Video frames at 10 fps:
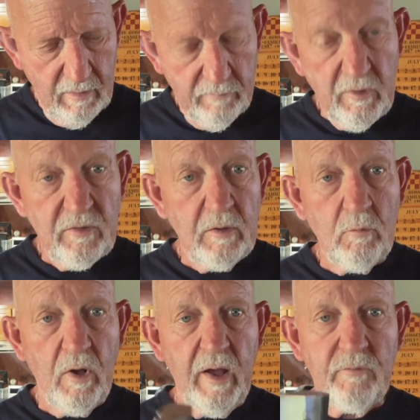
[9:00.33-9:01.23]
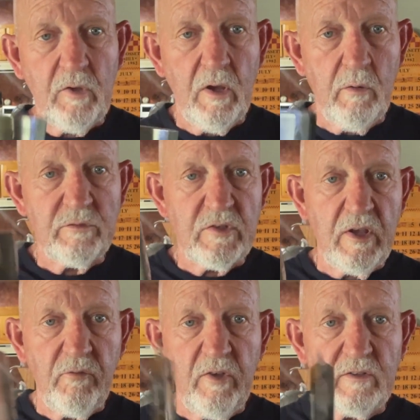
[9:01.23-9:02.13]
and then we'll have to go see
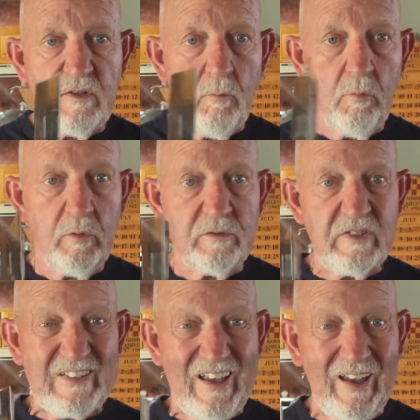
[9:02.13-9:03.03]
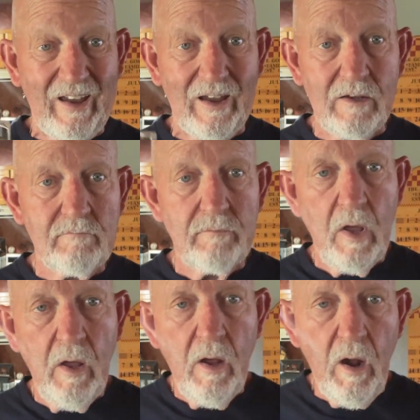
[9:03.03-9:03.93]
if it will stick.
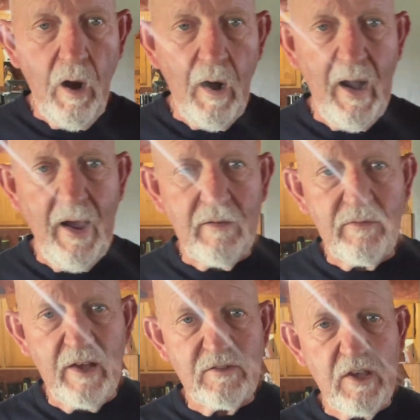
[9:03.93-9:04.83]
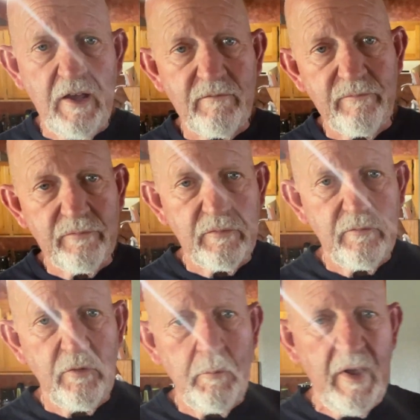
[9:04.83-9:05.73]
All right, that's it
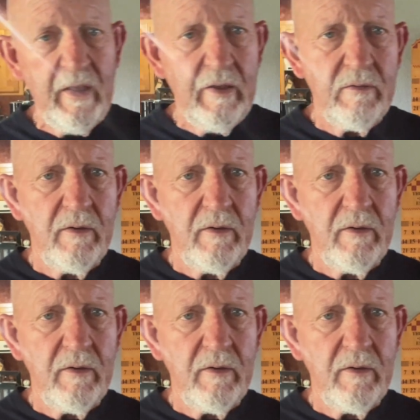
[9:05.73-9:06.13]
for me.